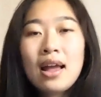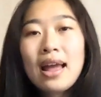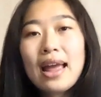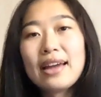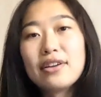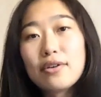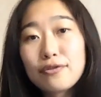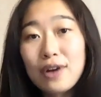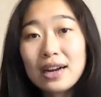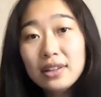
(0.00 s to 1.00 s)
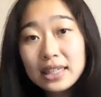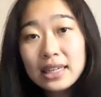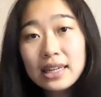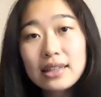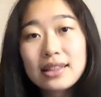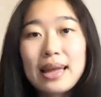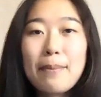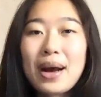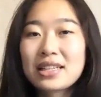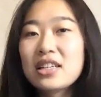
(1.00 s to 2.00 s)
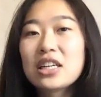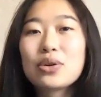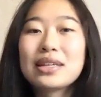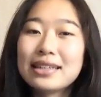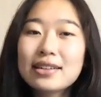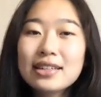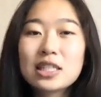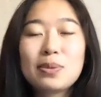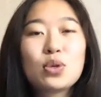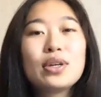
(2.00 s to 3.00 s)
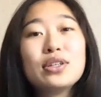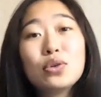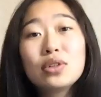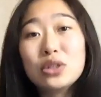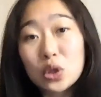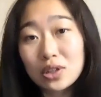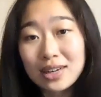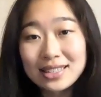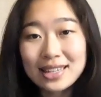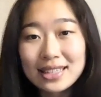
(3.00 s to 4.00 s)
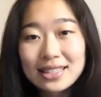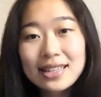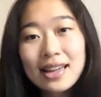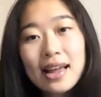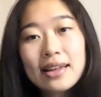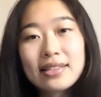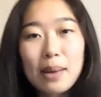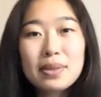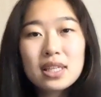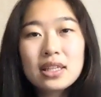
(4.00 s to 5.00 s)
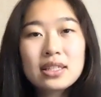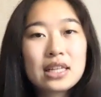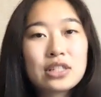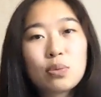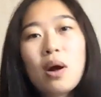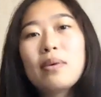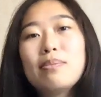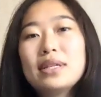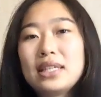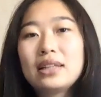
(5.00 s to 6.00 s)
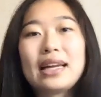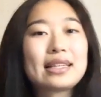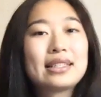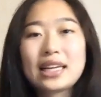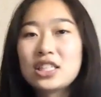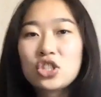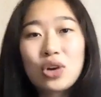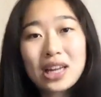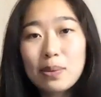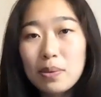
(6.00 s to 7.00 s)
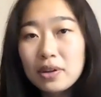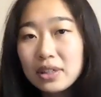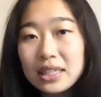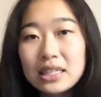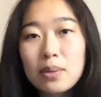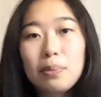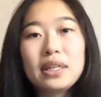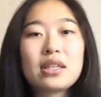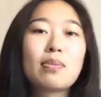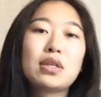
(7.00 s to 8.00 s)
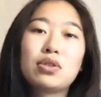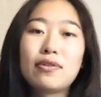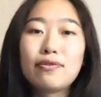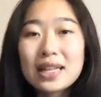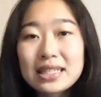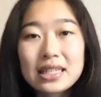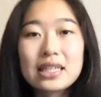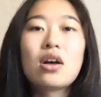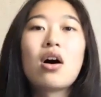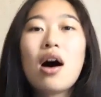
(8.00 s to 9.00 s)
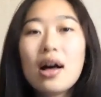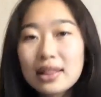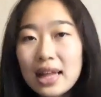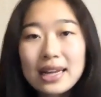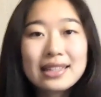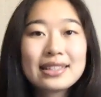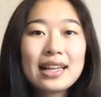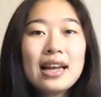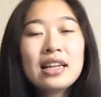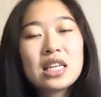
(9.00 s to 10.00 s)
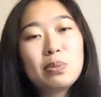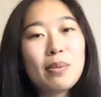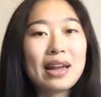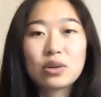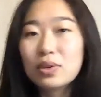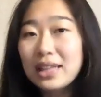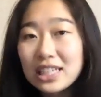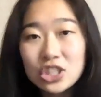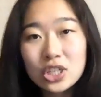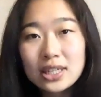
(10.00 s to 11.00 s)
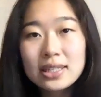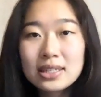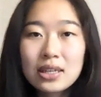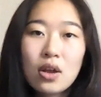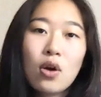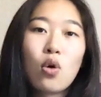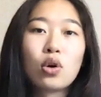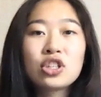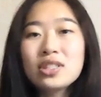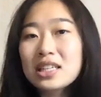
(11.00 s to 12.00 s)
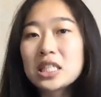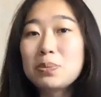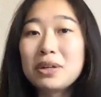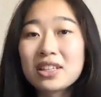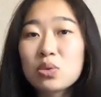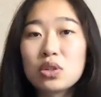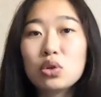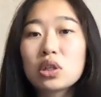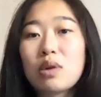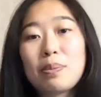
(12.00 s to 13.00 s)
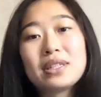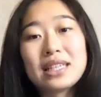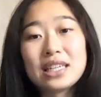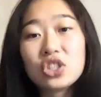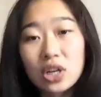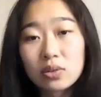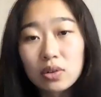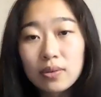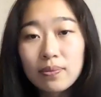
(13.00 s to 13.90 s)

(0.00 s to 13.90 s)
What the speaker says: And finally, the impact scenario here is between newly nuclearized states. That means that these states are probably missing like second strike capabilities, ballistic missile defenses, hotlines, diplomatic relations, or just experience with nuclear weapons in general.